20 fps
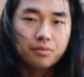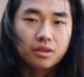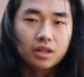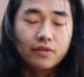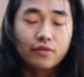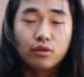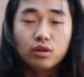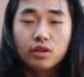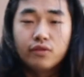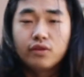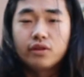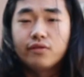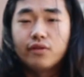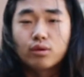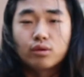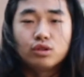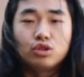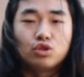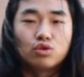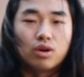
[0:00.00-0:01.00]
If you live in a
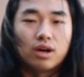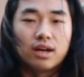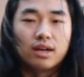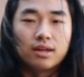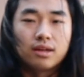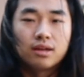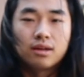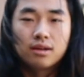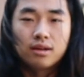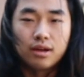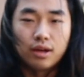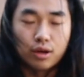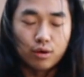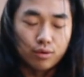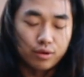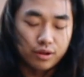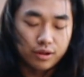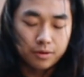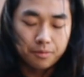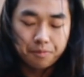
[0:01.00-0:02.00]
very dry
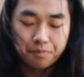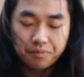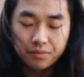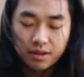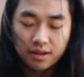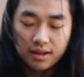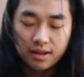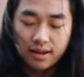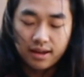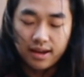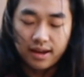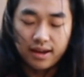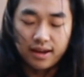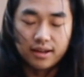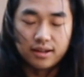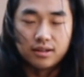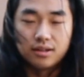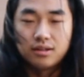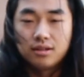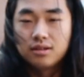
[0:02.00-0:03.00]
area
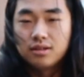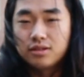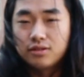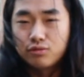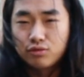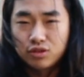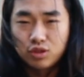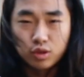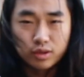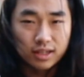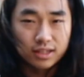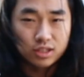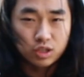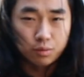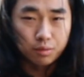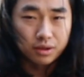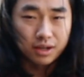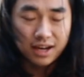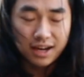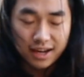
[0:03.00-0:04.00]
and it gets
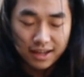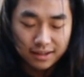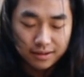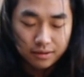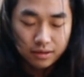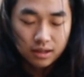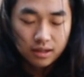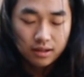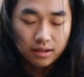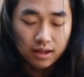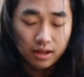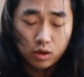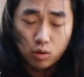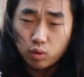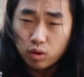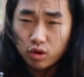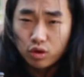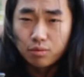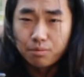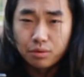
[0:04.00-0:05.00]
super hot and you
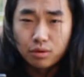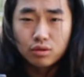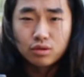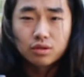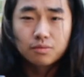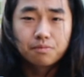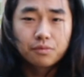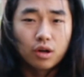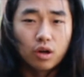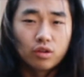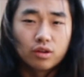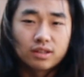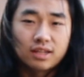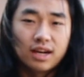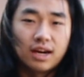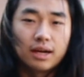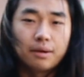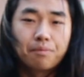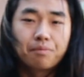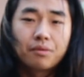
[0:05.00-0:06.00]
wear your boots all the
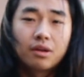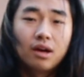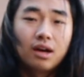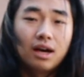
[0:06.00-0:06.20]
time,